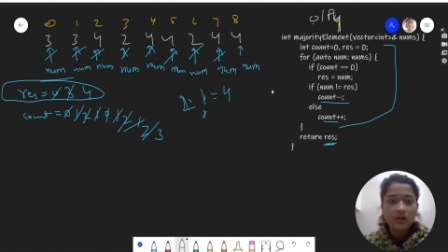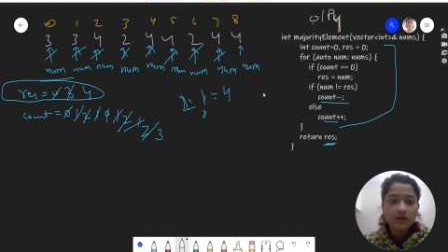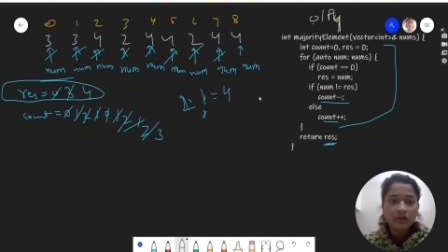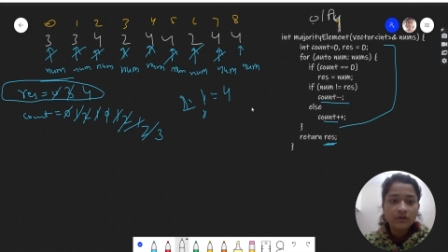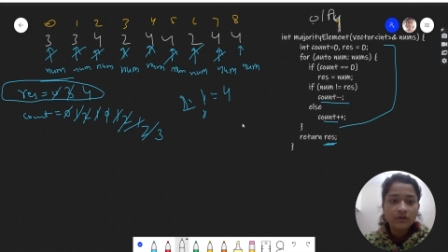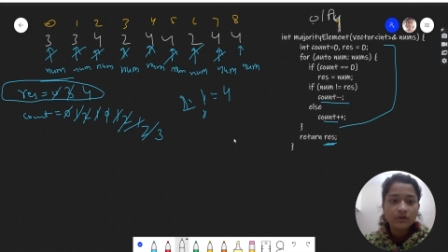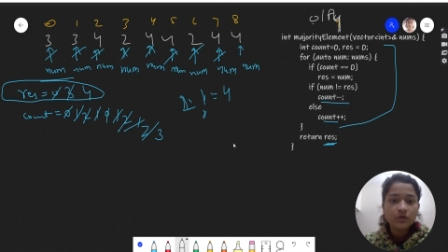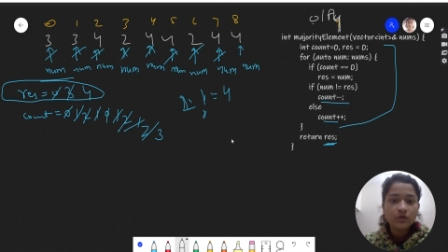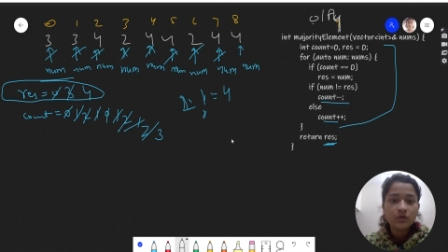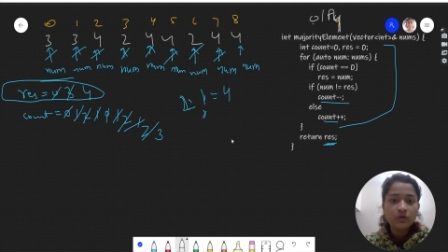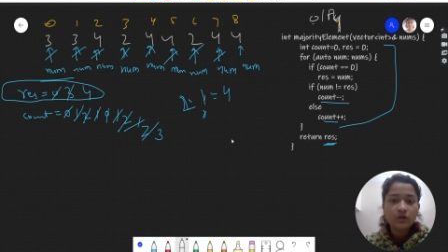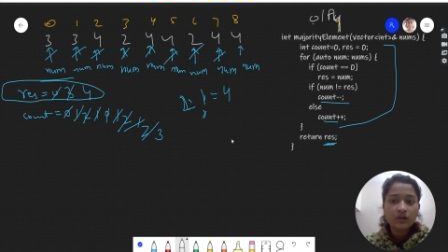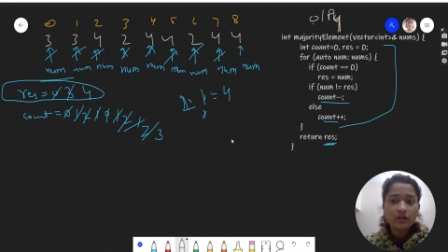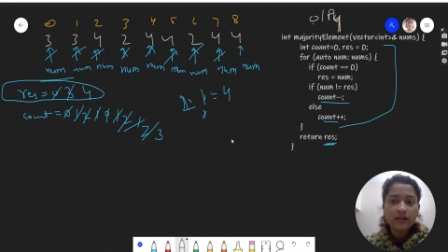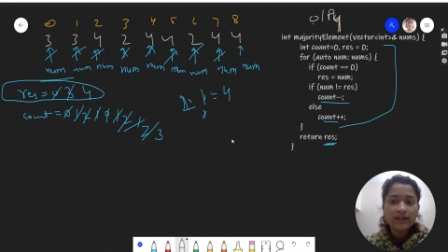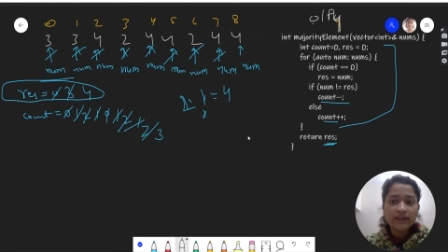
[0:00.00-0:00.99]
So
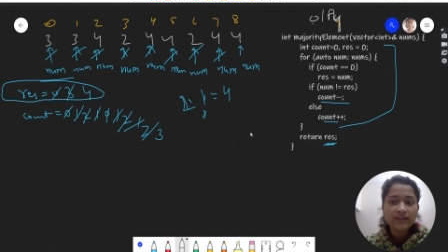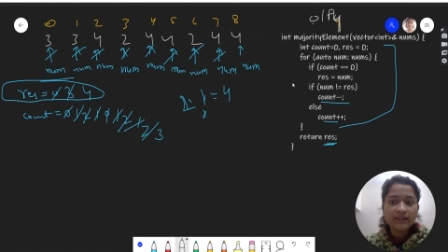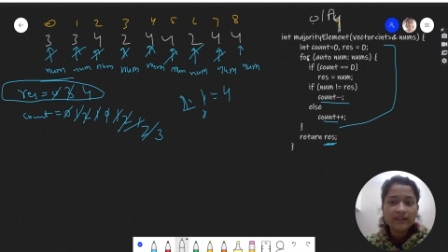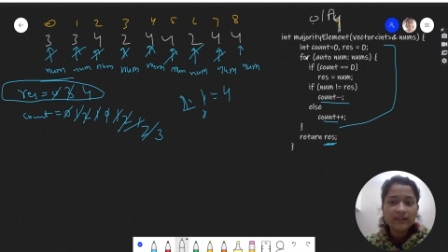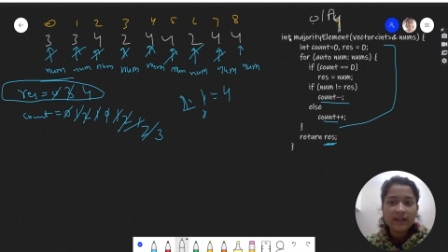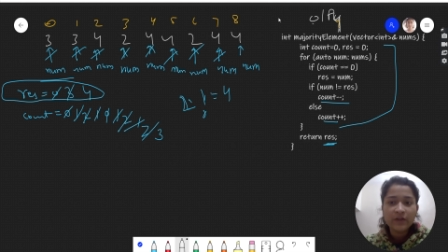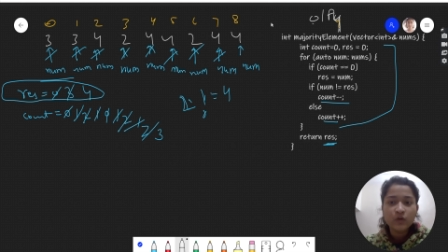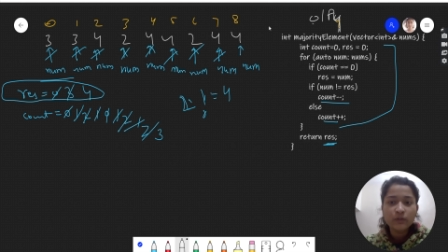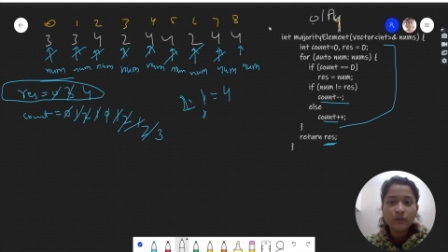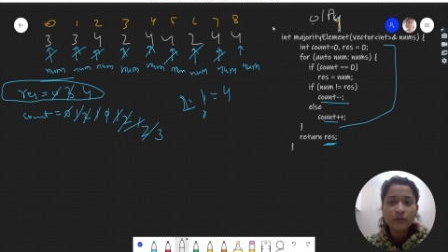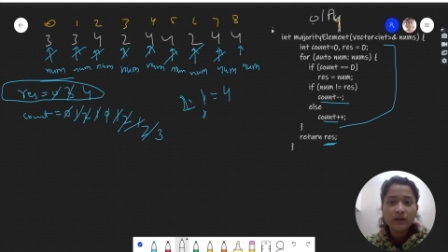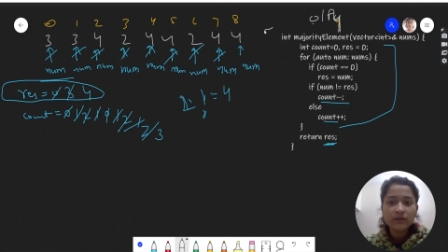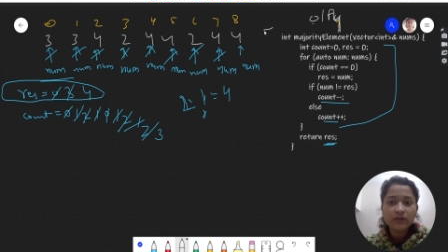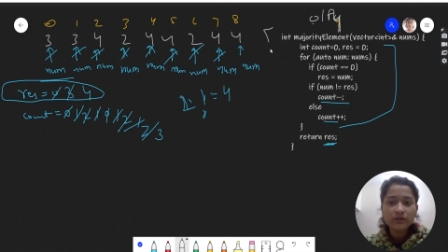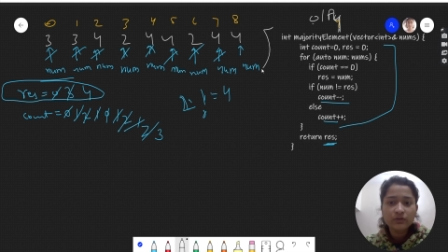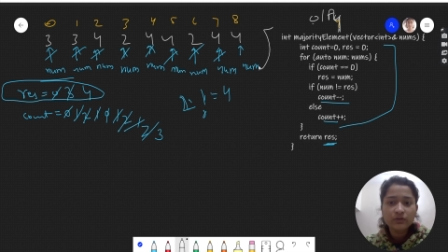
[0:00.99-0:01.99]
guys, see, I hope you
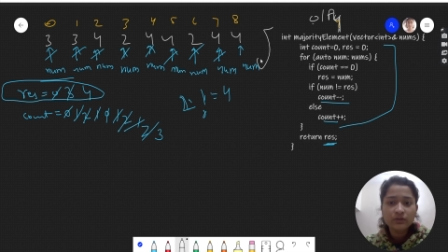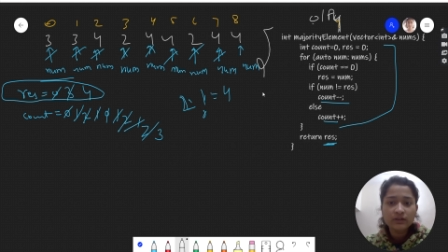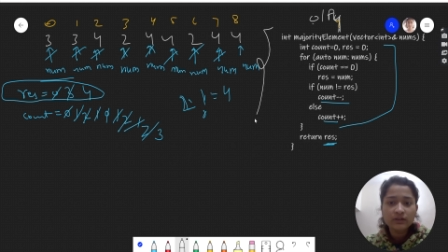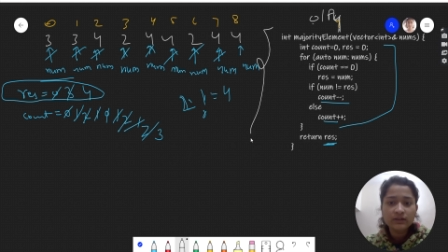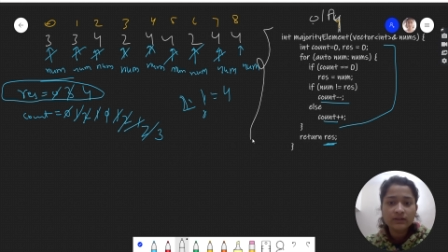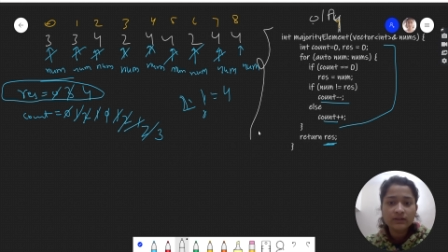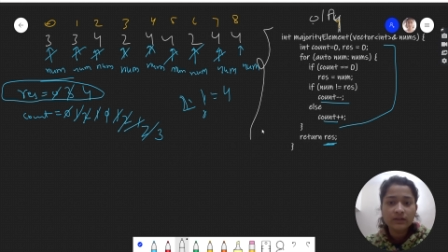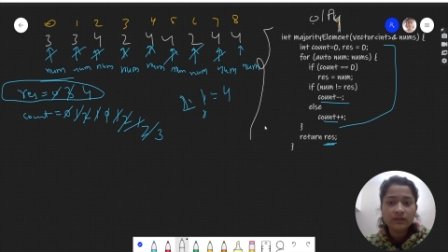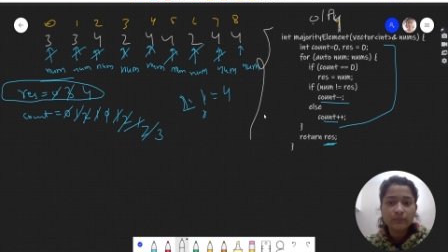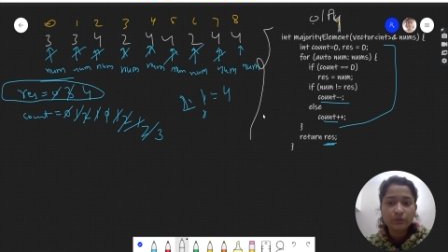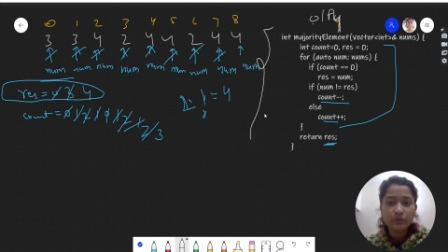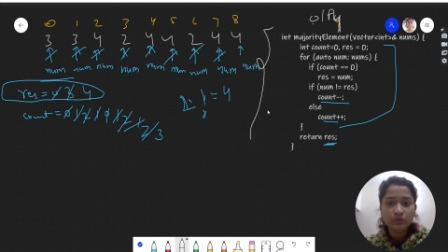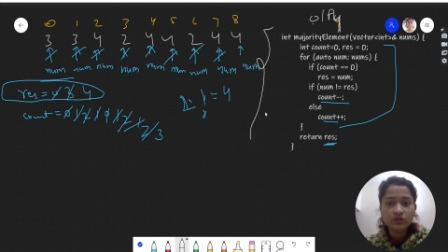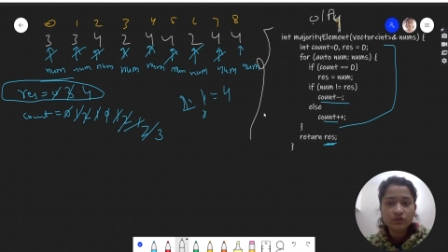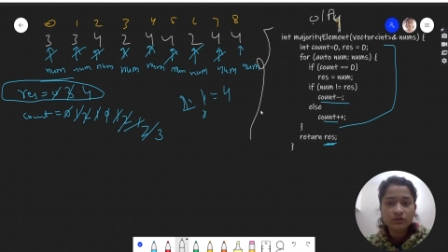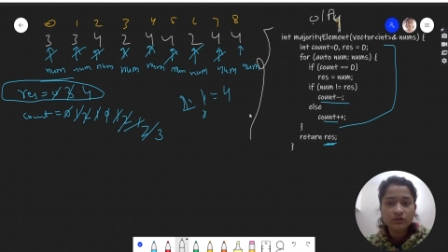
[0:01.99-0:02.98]
understood this
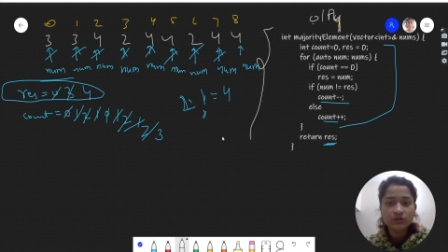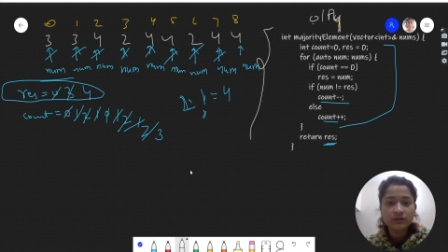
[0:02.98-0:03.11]
approach.